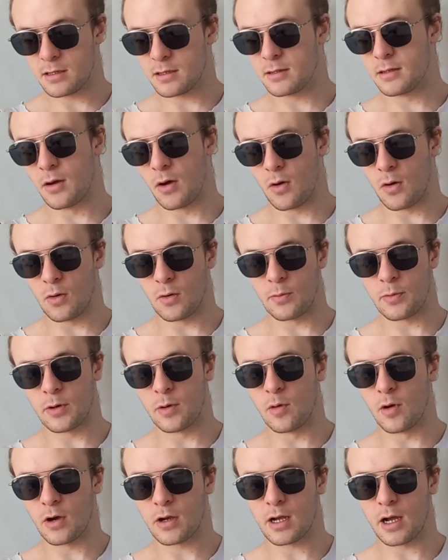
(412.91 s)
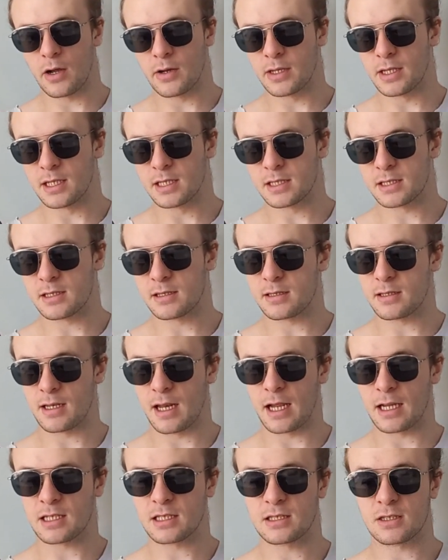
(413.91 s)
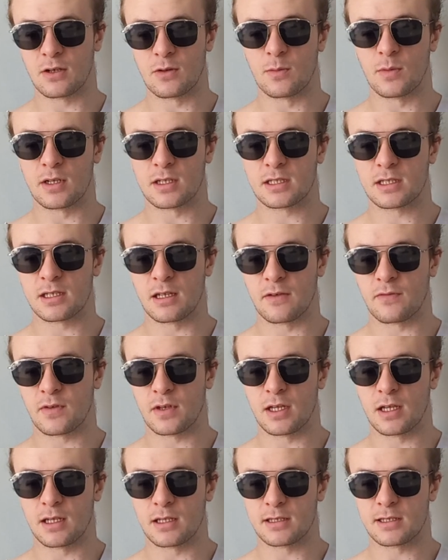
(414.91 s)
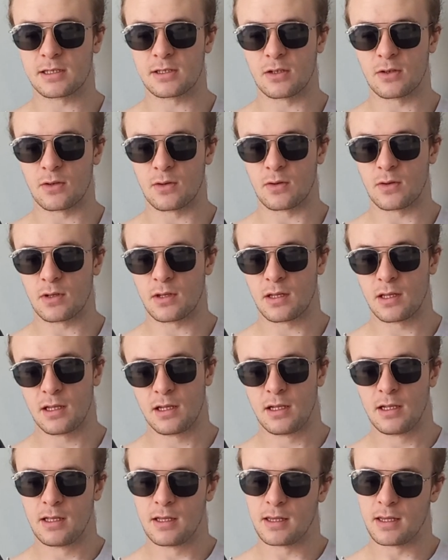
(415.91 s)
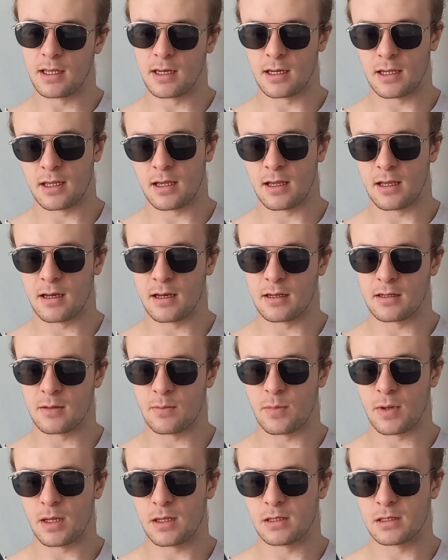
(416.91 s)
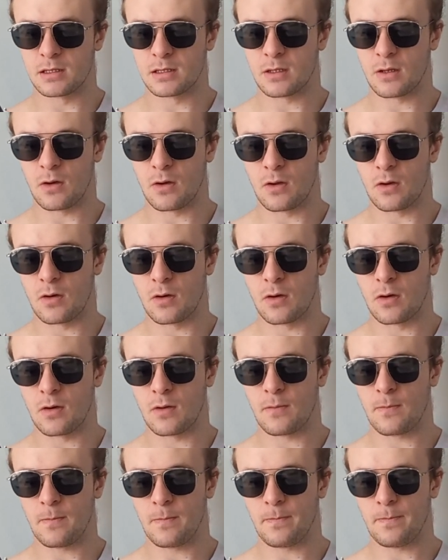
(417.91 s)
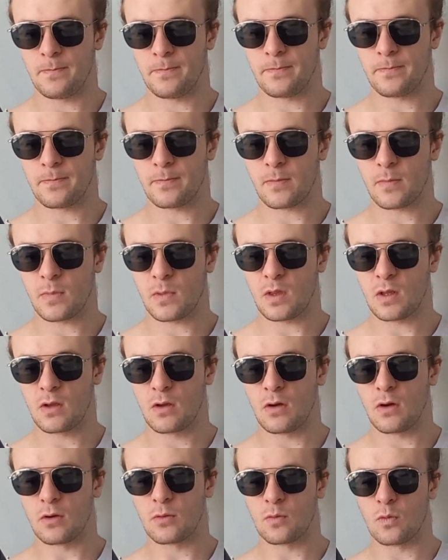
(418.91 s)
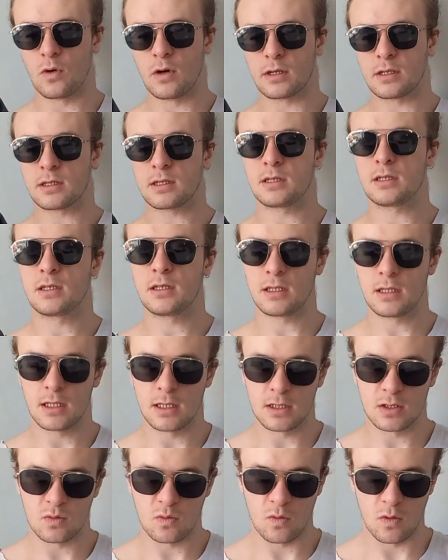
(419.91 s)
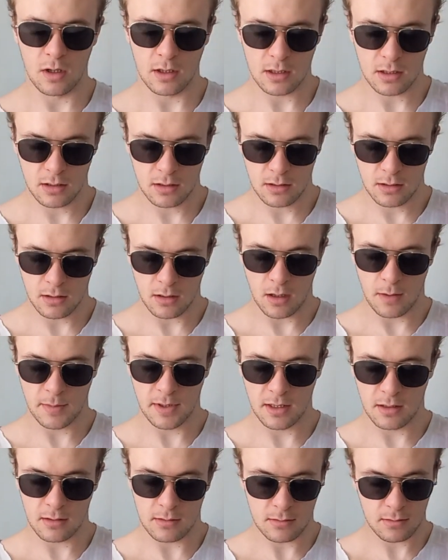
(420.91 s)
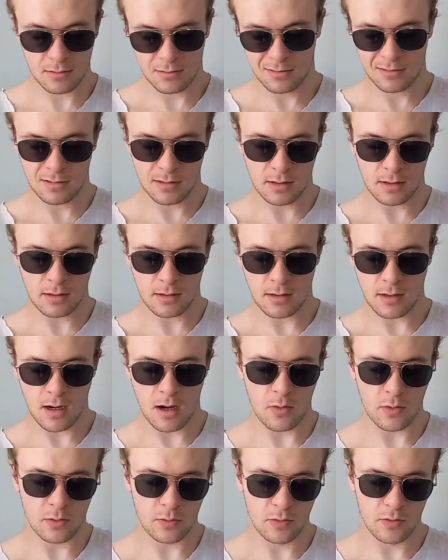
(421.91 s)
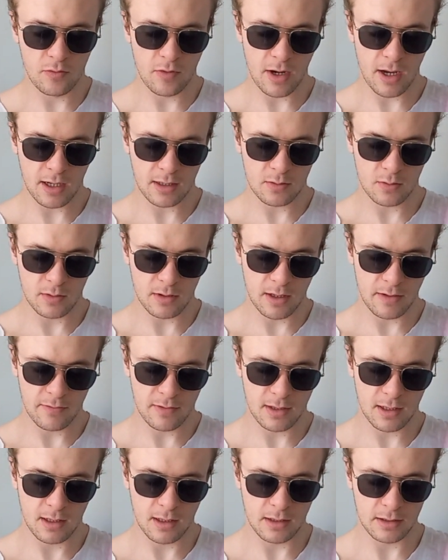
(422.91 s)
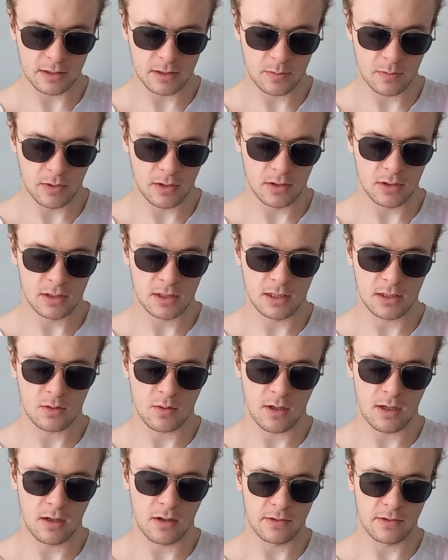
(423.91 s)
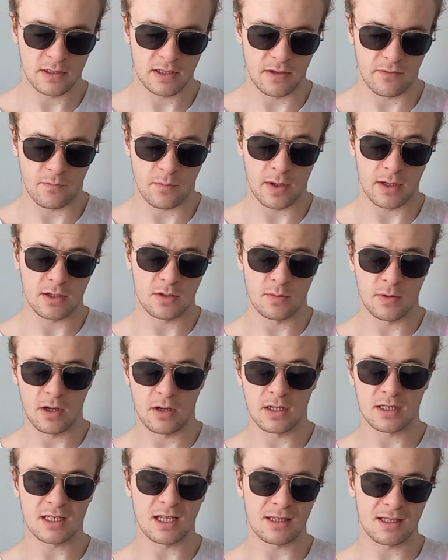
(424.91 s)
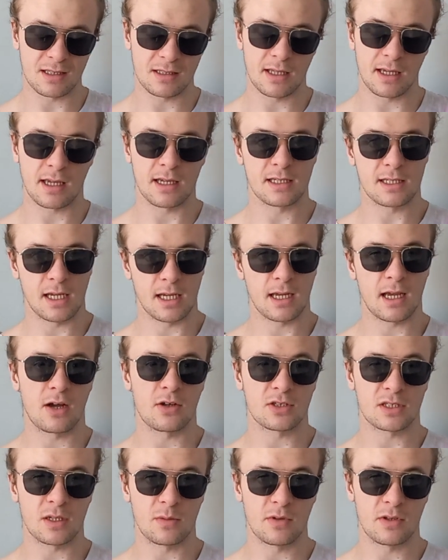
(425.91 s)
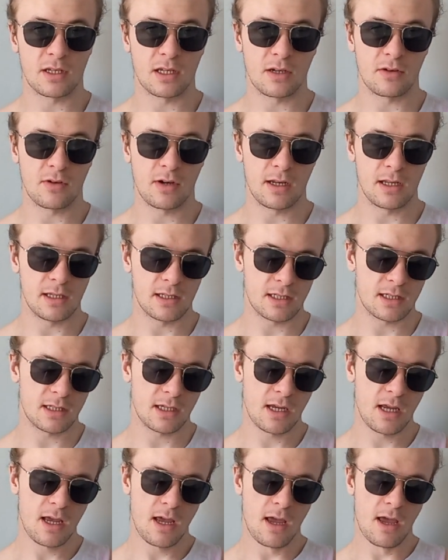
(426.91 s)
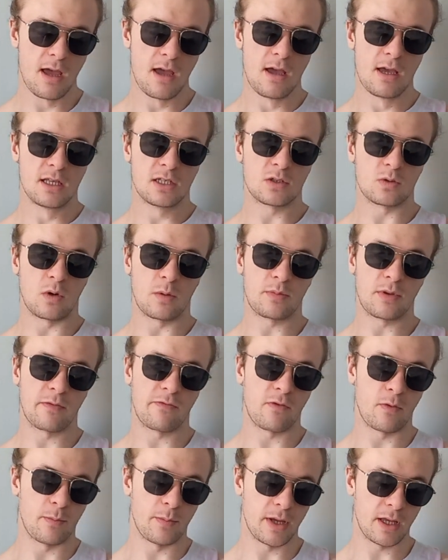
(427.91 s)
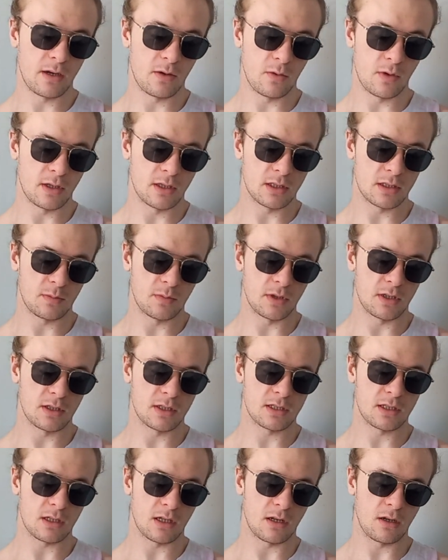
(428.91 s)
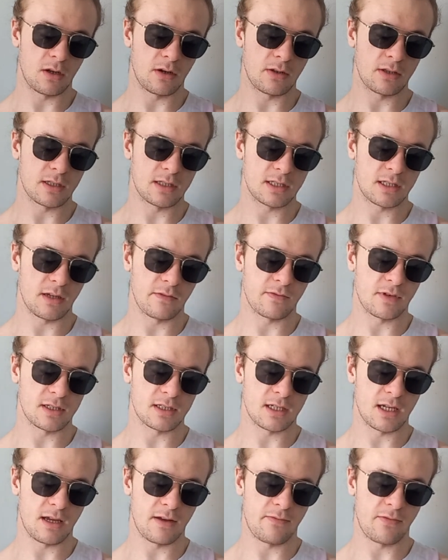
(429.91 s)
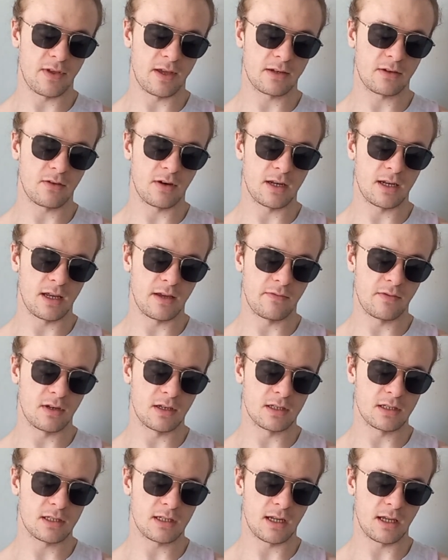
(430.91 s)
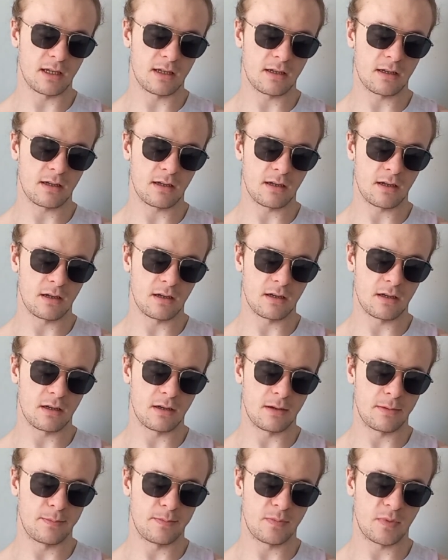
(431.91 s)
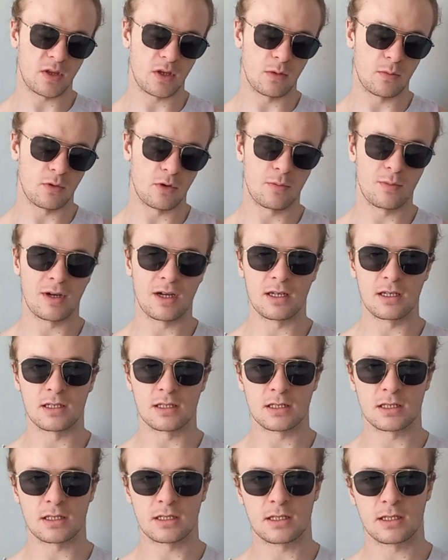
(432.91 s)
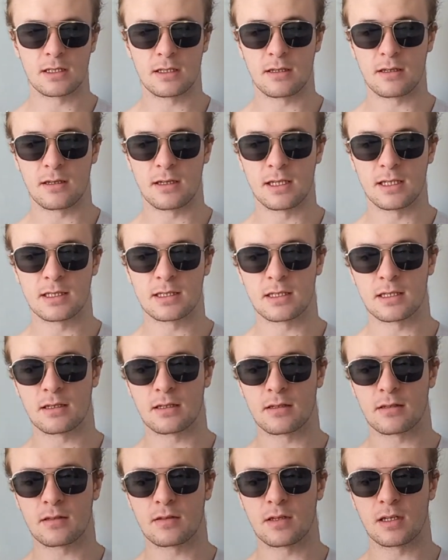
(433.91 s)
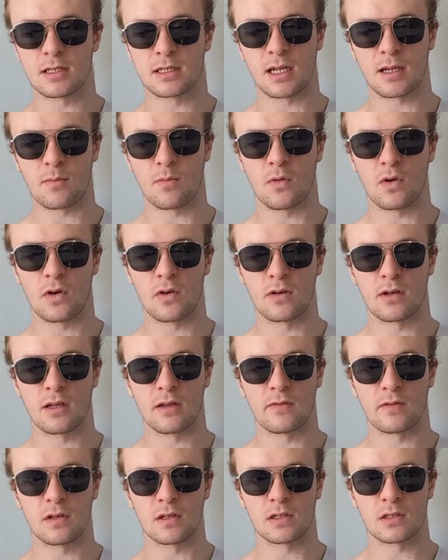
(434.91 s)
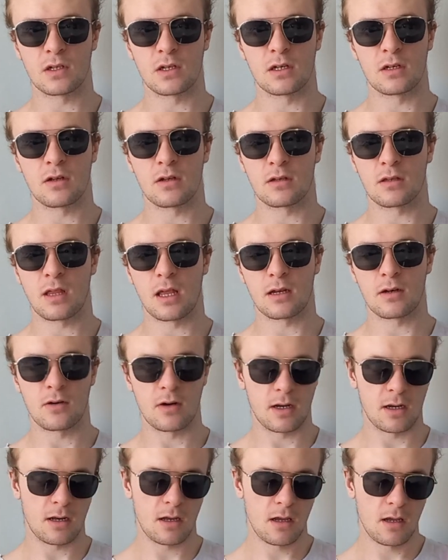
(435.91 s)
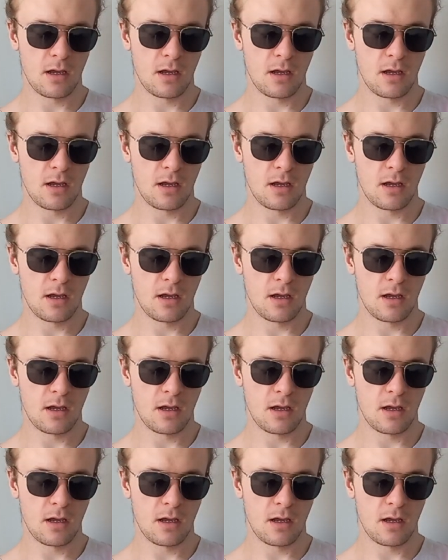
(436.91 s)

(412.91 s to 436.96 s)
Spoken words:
The whole pre-workout, there's like so much stuff in here, so then again it depends on what is what. I mean, how it would react with everything else, because there's quite a stuff. But to be honest, I think they can take out some of the ingredients, swap them for better ones, because a lot of the stuff doesn't have that great evidence. Like theobromine is decent, there's like moderate evidence on it, not that great.